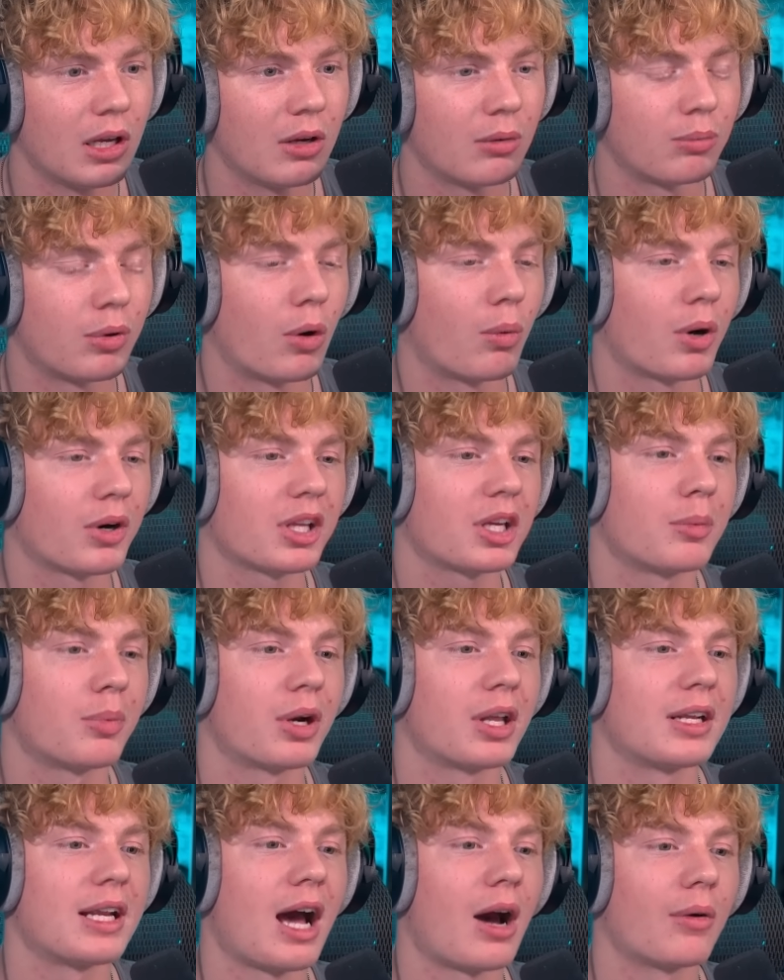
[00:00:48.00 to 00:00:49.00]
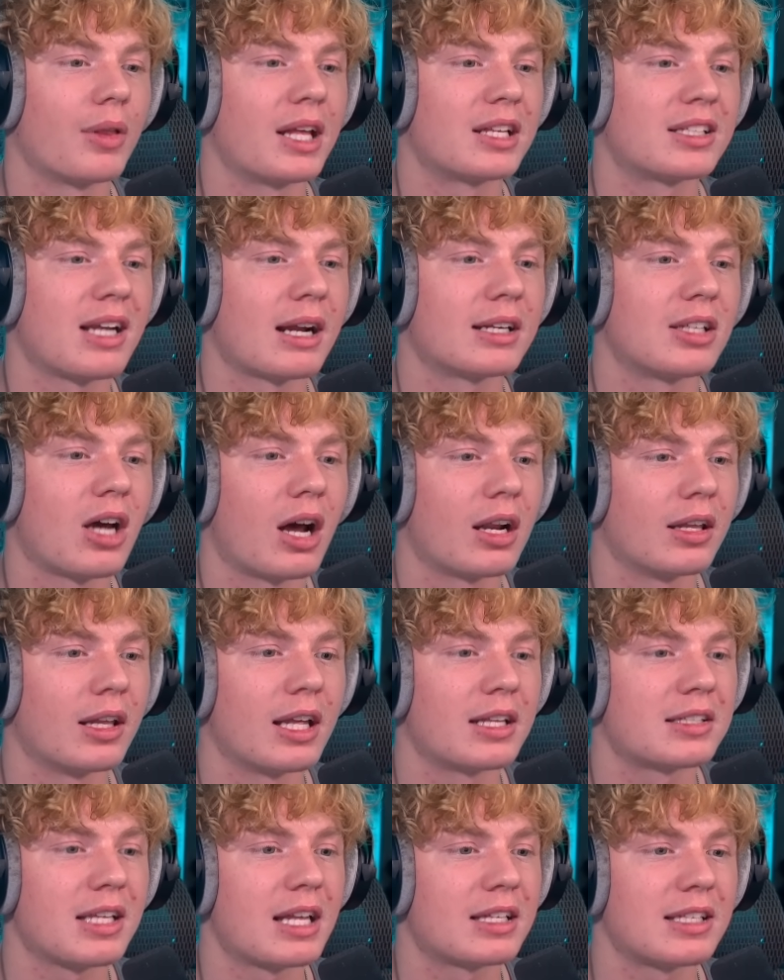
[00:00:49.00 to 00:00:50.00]
Bro, where are they gonna put it now? It's not done.
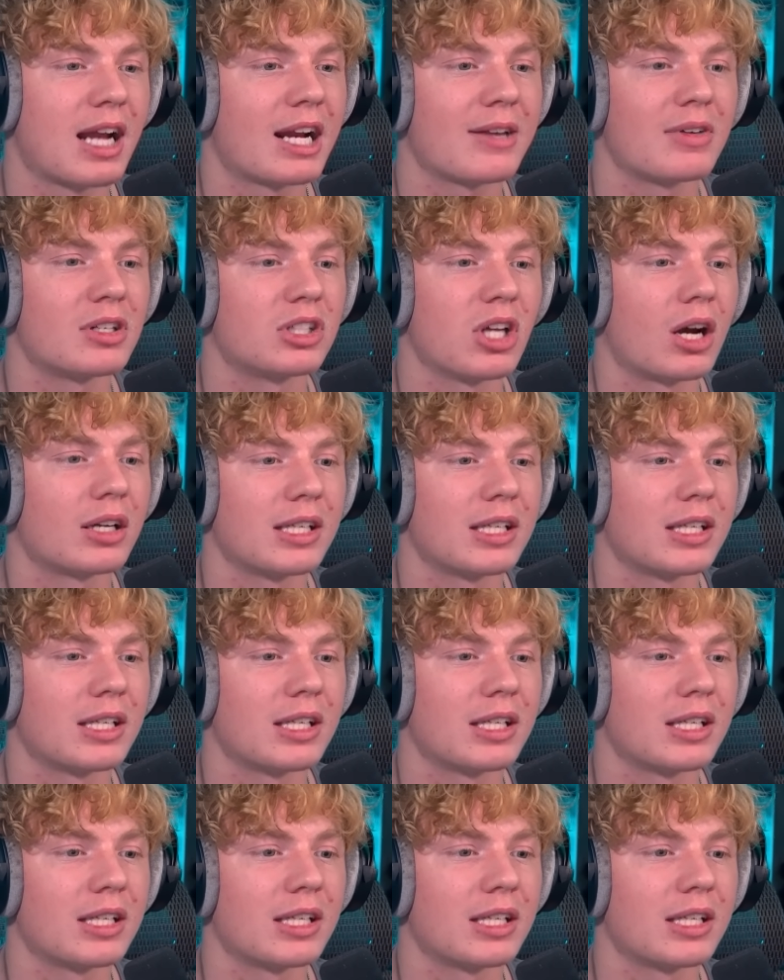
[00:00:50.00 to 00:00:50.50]
It's, it's not even done